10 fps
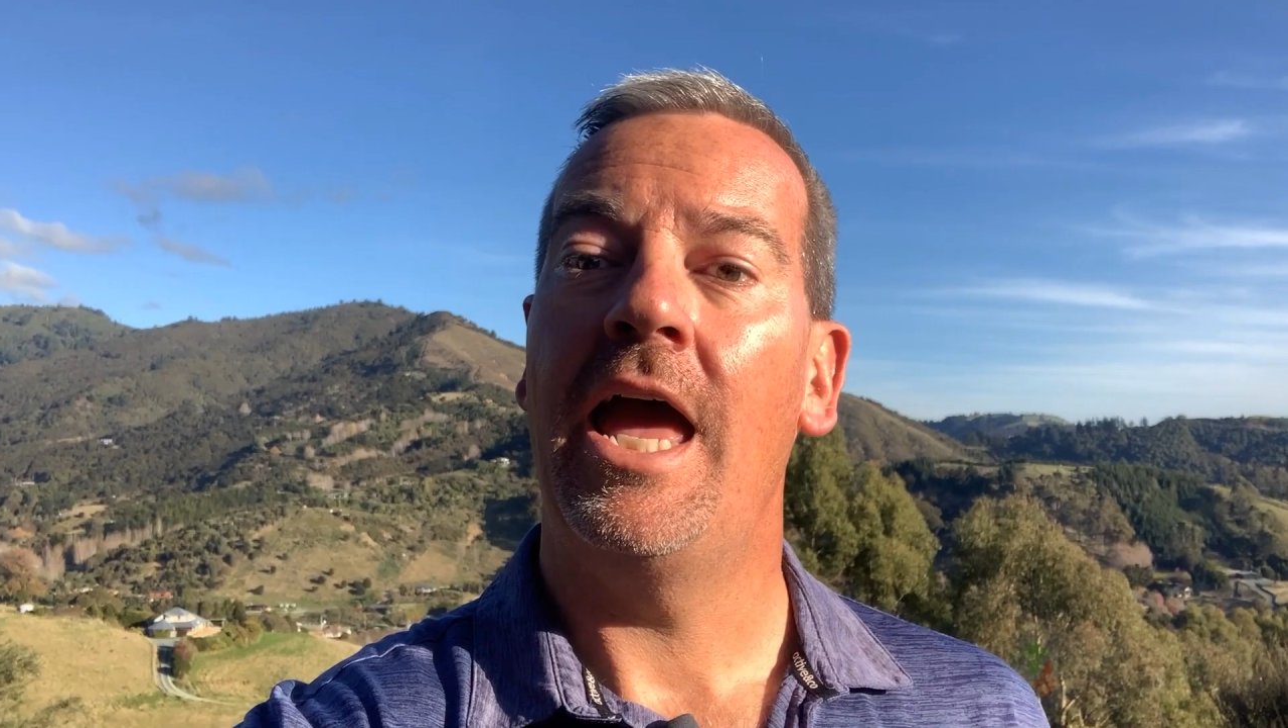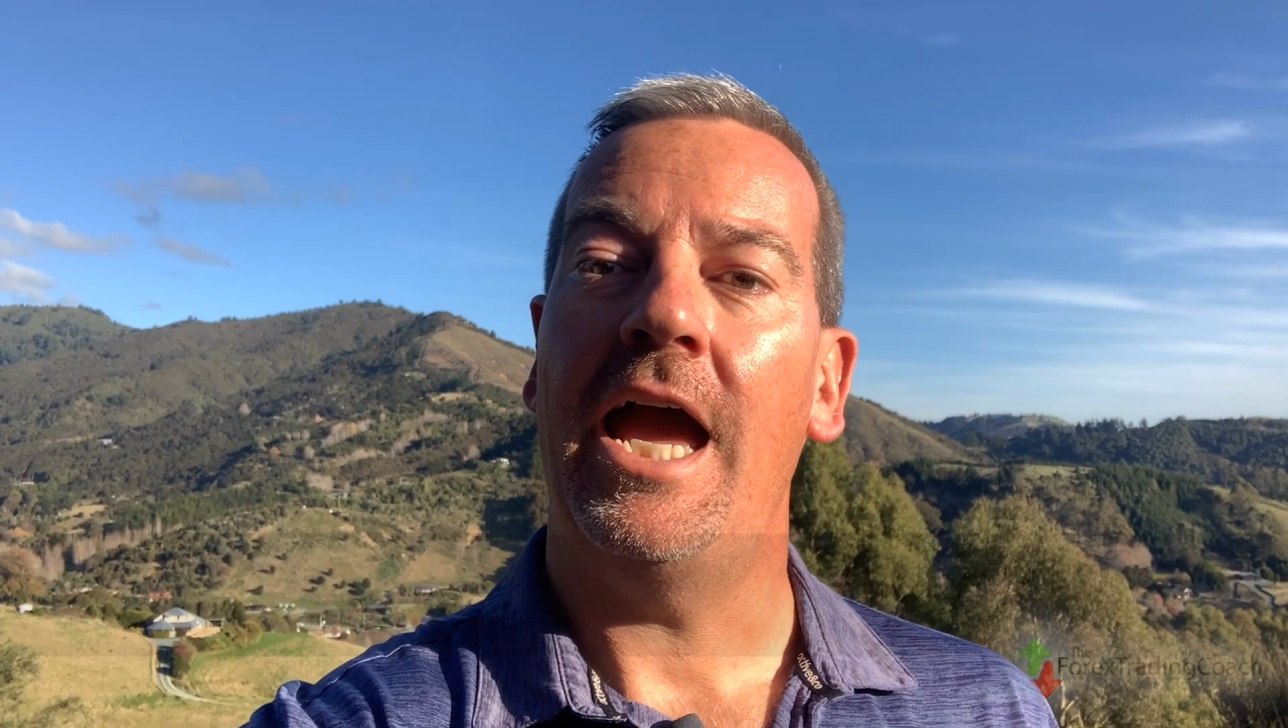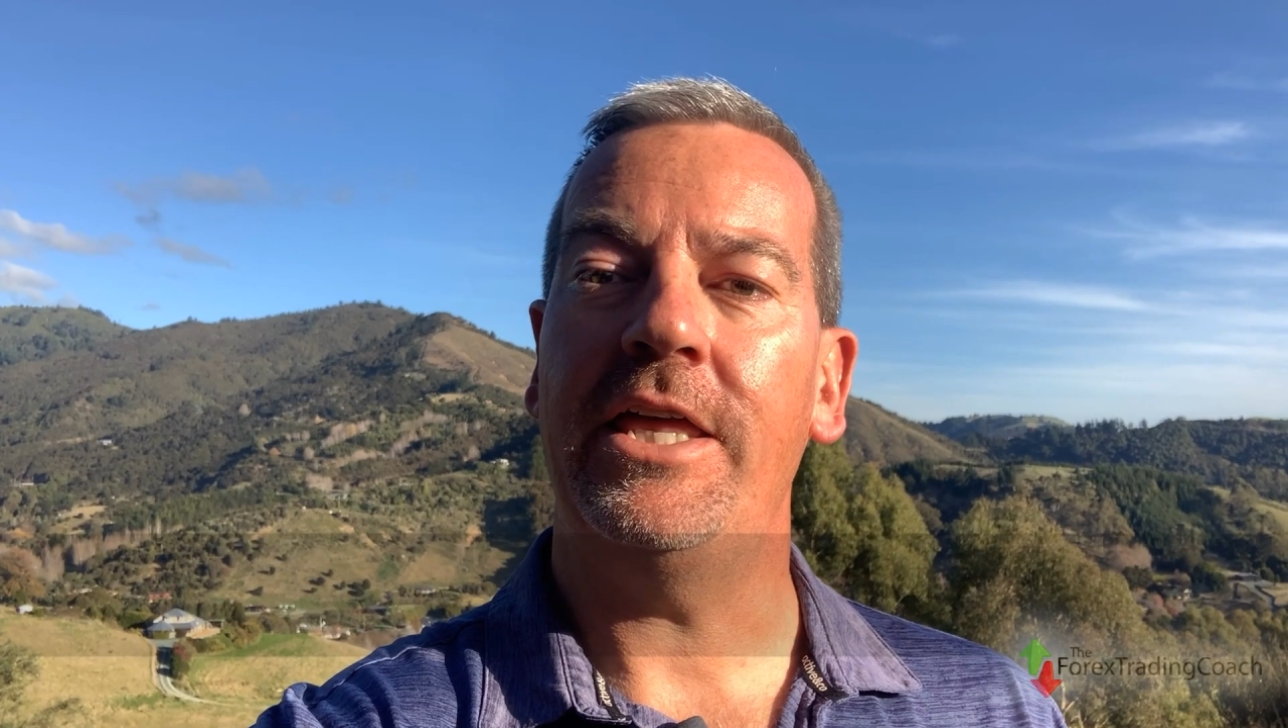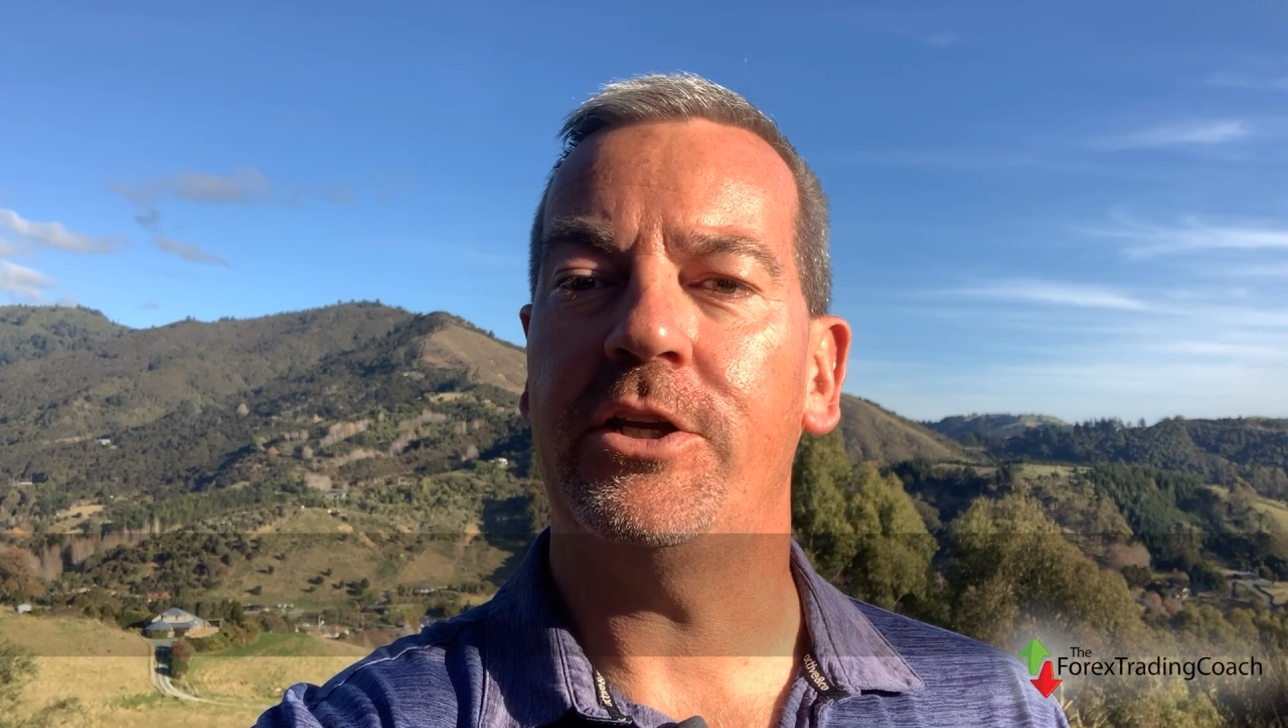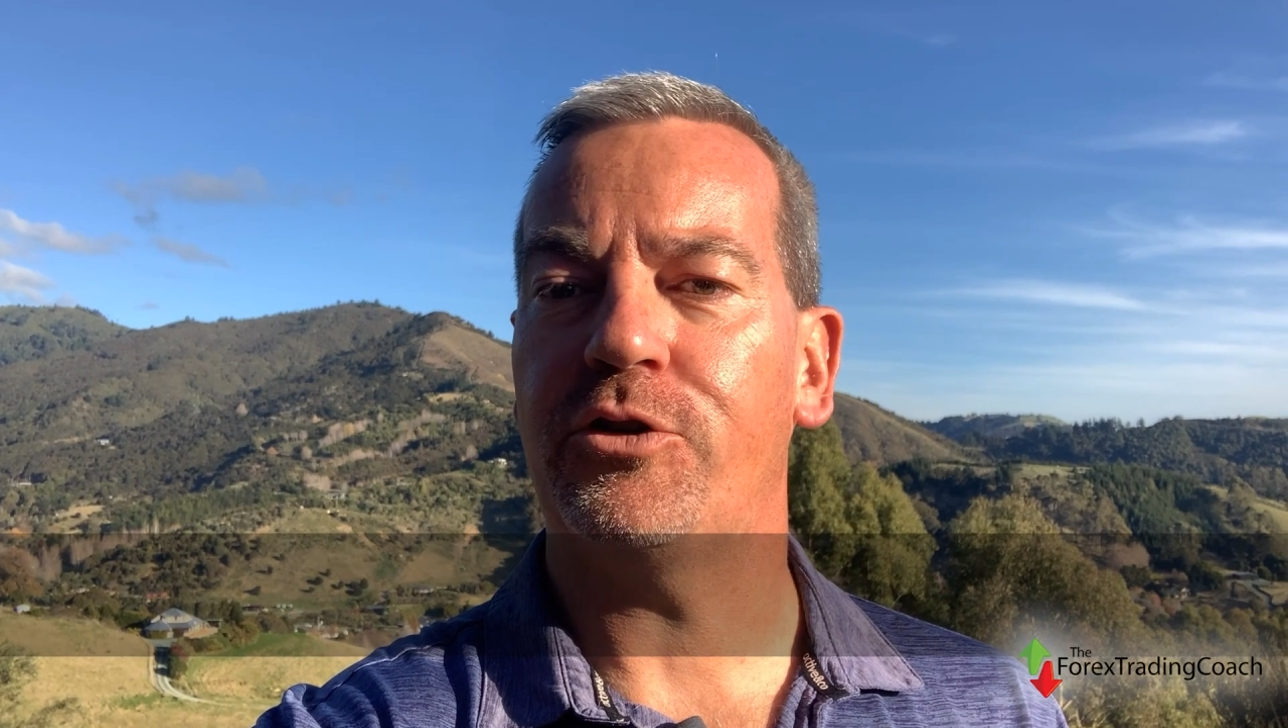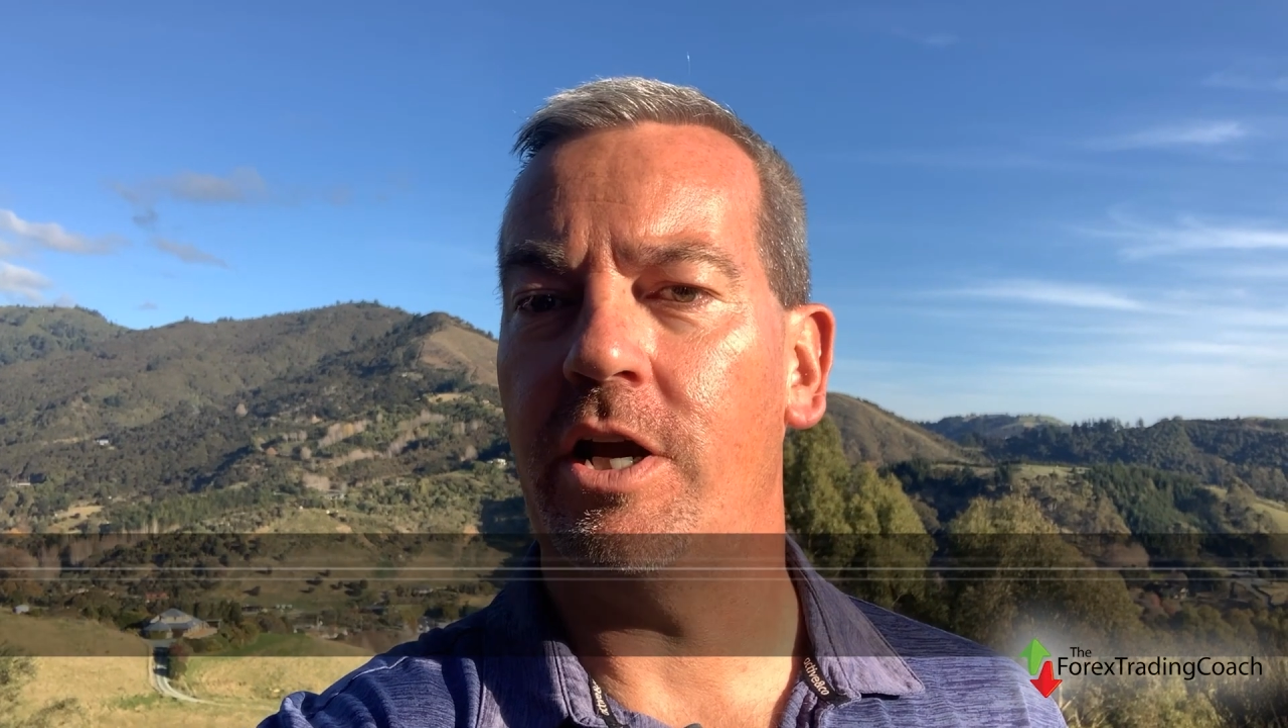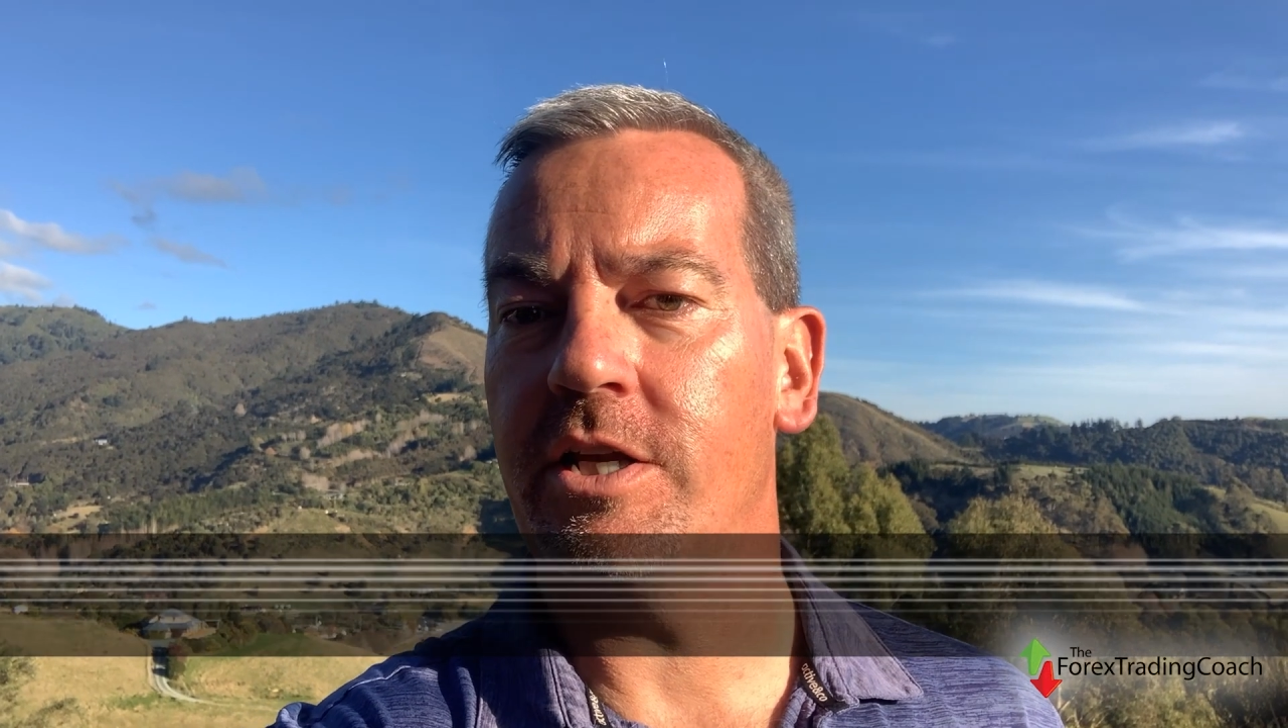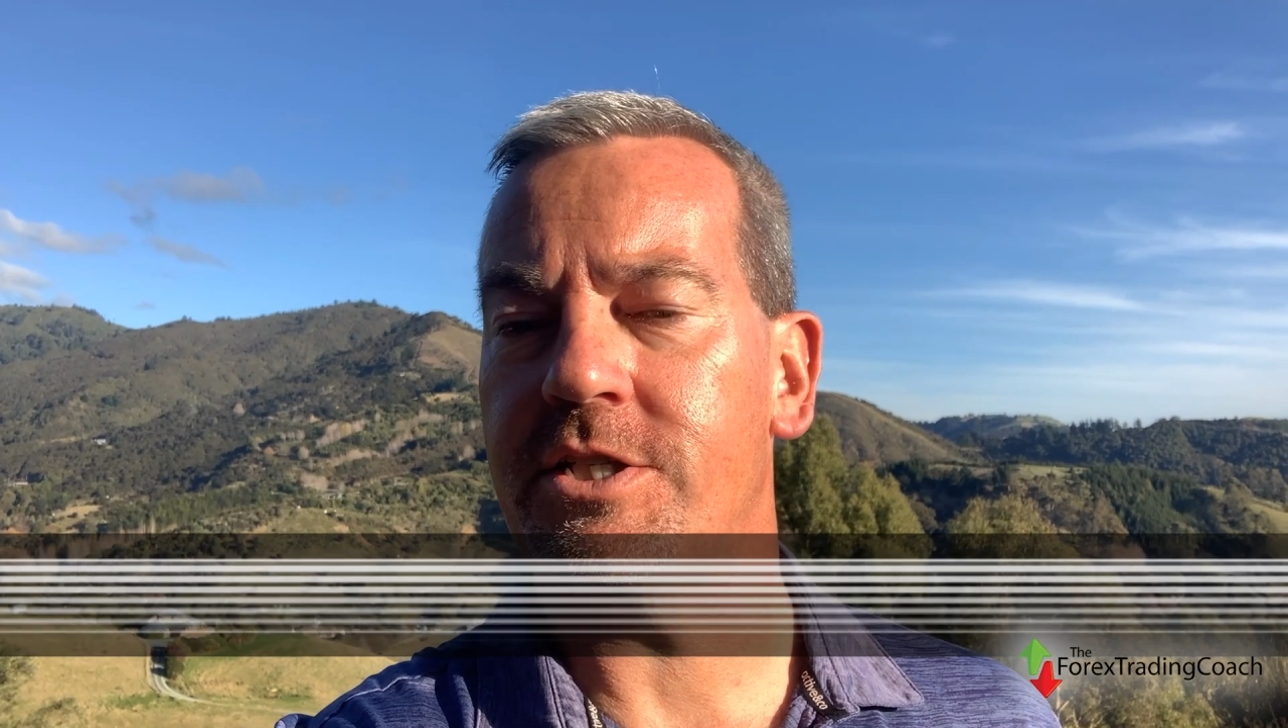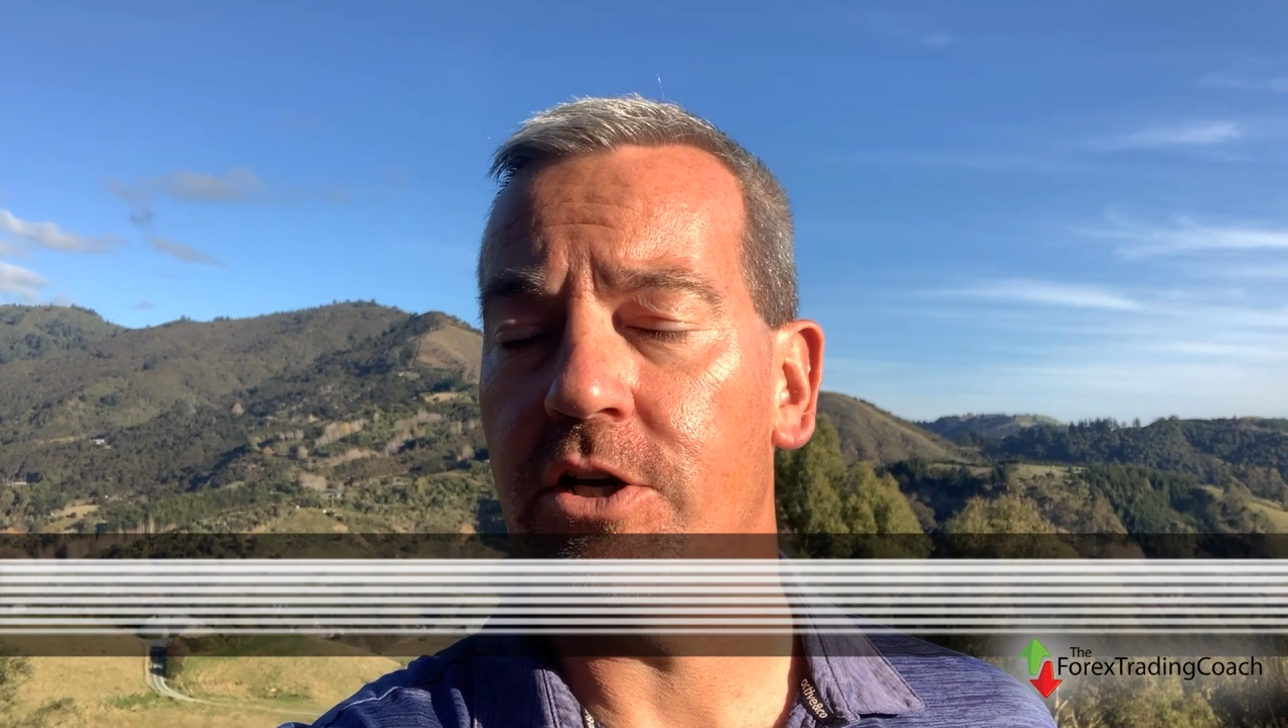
Hey there traders,